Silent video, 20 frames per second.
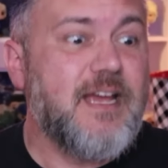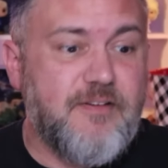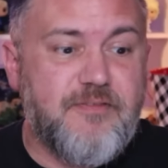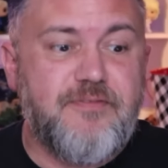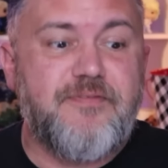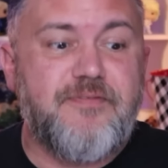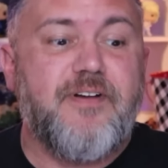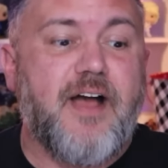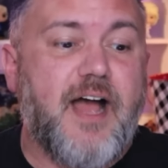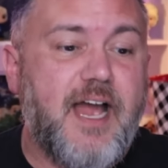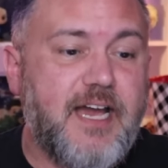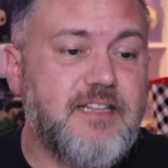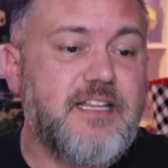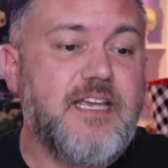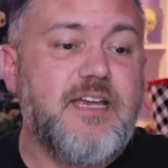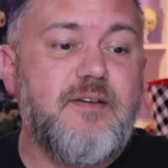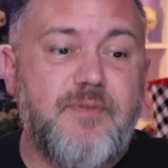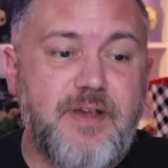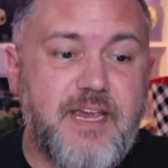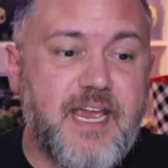
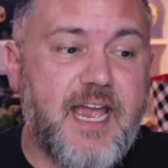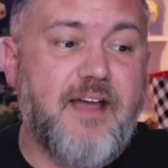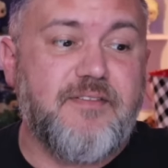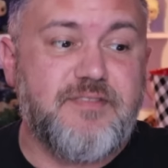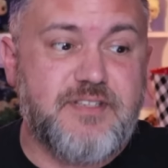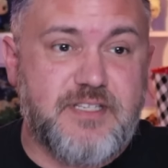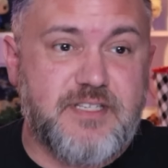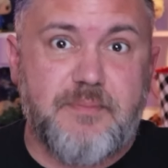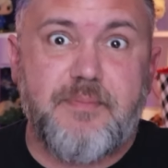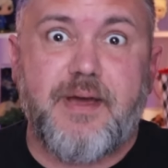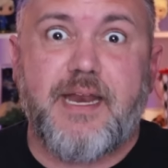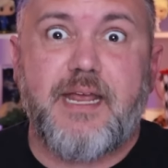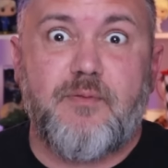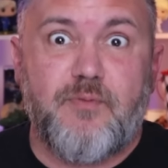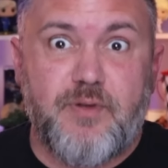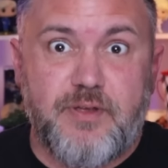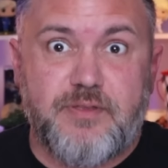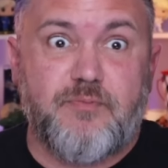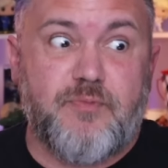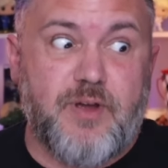Finally, we have somebody
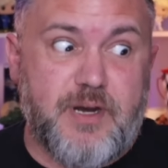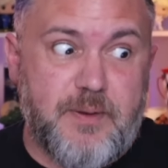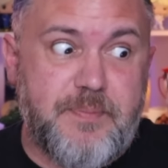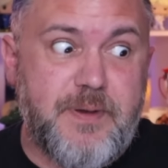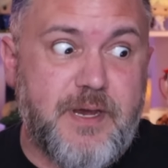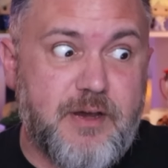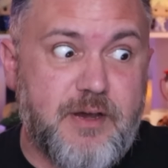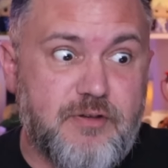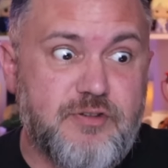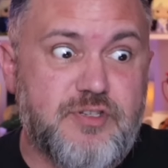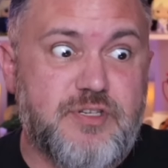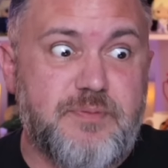with what appears